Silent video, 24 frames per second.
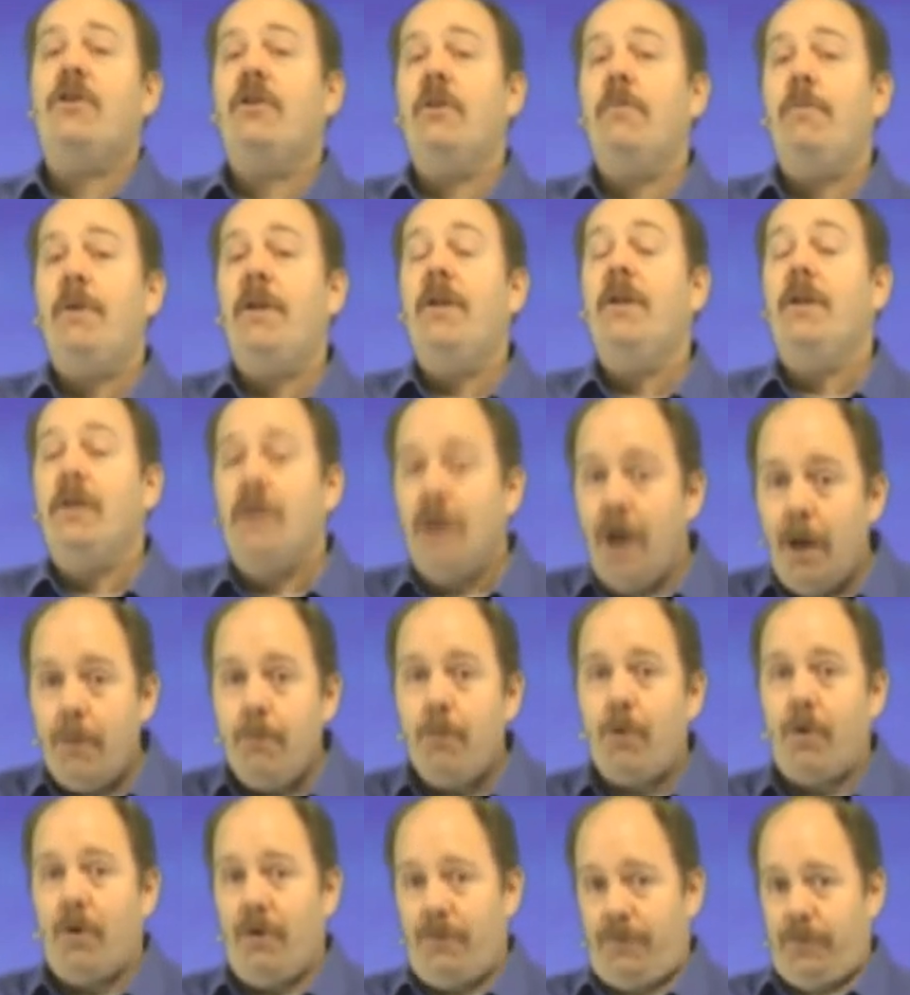actually been a
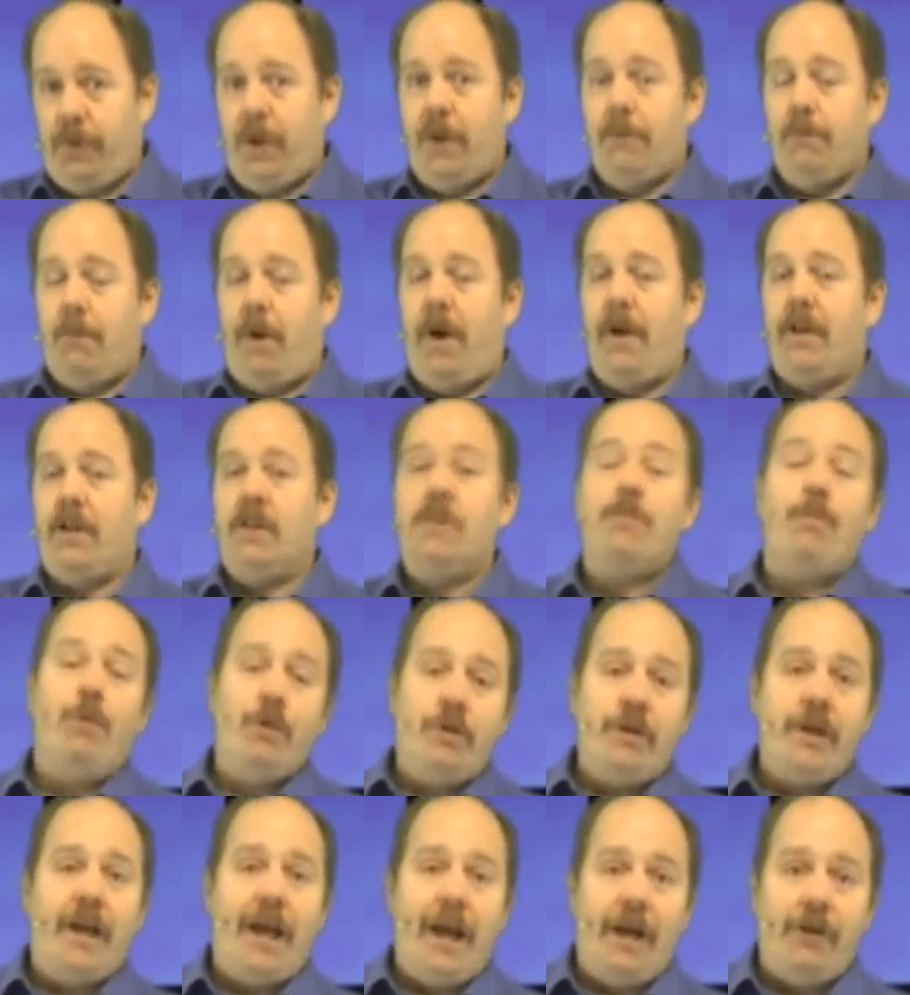number of flood models
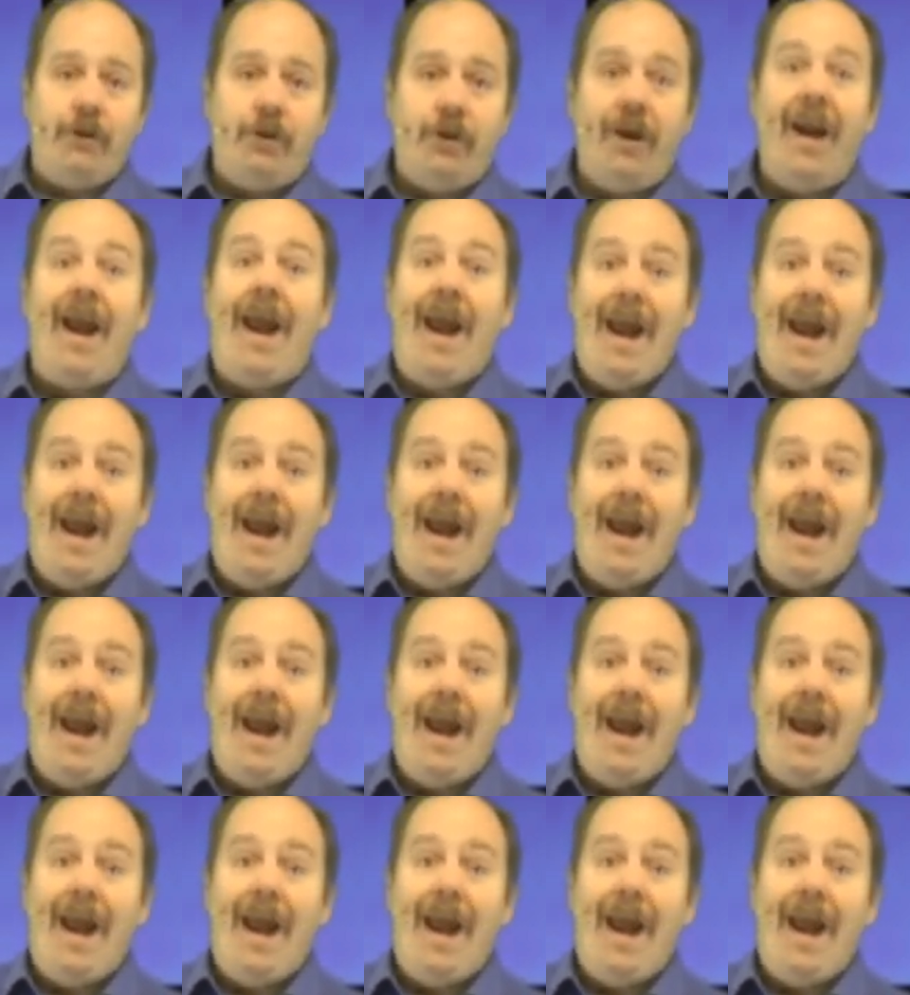put together